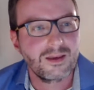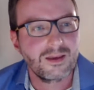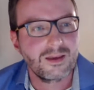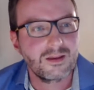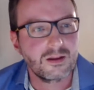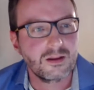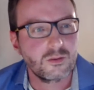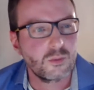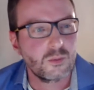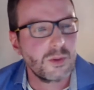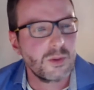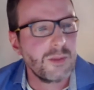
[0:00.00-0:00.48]

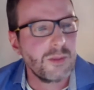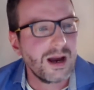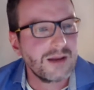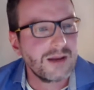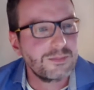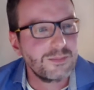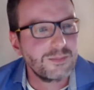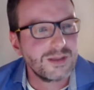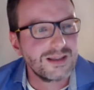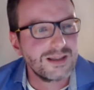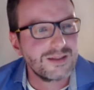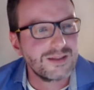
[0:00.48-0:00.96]

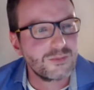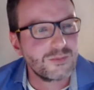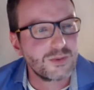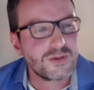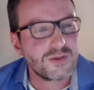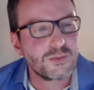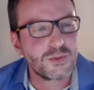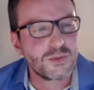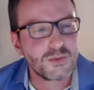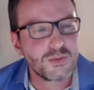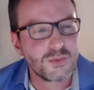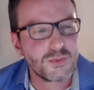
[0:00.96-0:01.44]
Remind me,
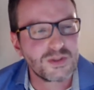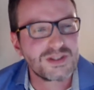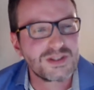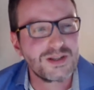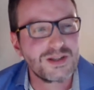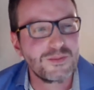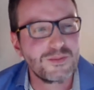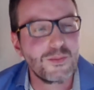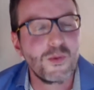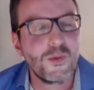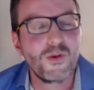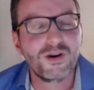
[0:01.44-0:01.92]
was
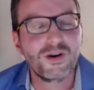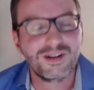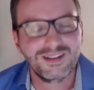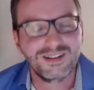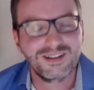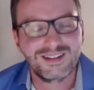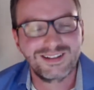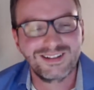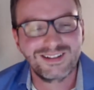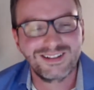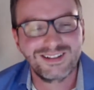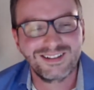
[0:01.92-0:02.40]
there more
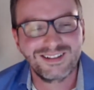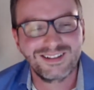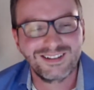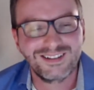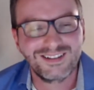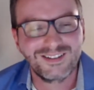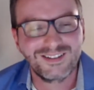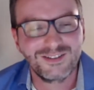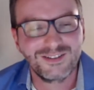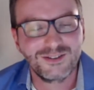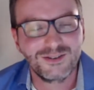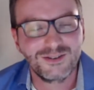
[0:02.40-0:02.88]

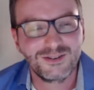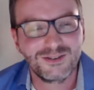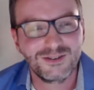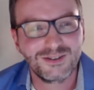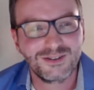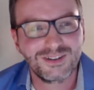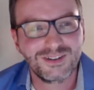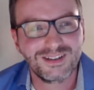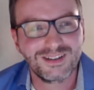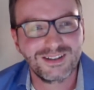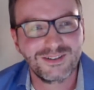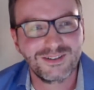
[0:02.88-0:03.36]
that
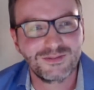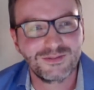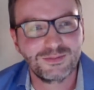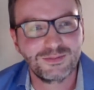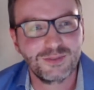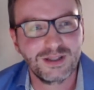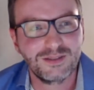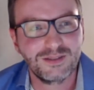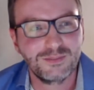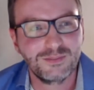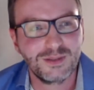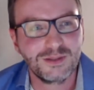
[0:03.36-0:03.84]
you kind of
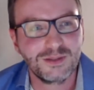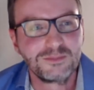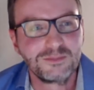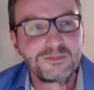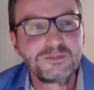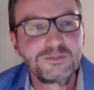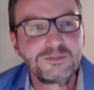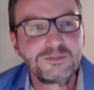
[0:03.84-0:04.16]
pinged me?